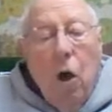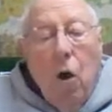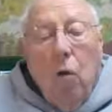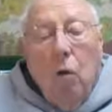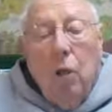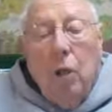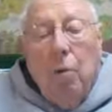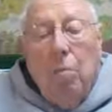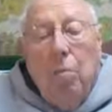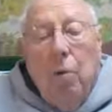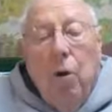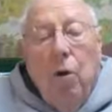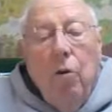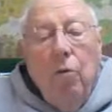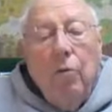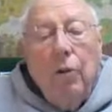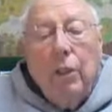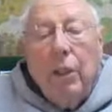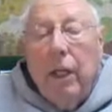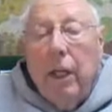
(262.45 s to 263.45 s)
only
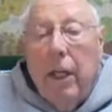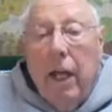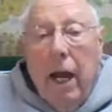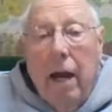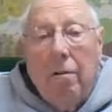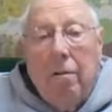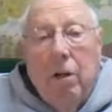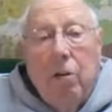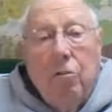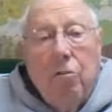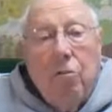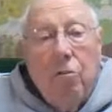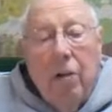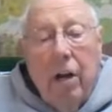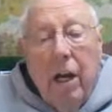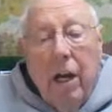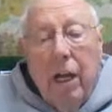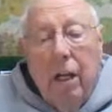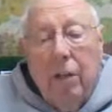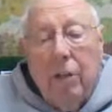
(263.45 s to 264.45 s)
move on the narrow
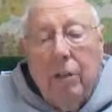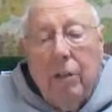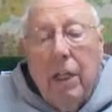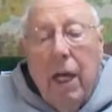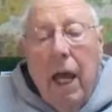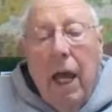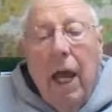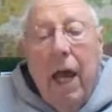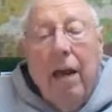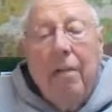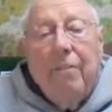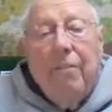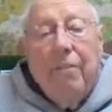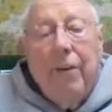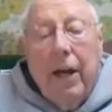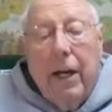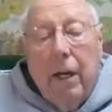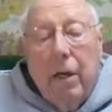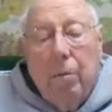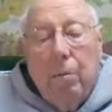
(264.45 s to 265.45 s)
trails and
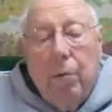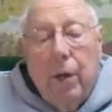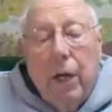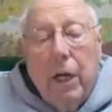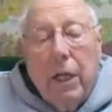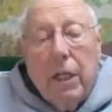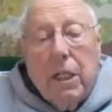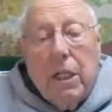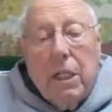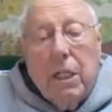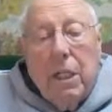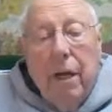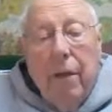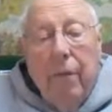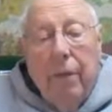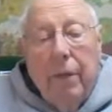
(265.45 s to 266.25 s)
fire breaks.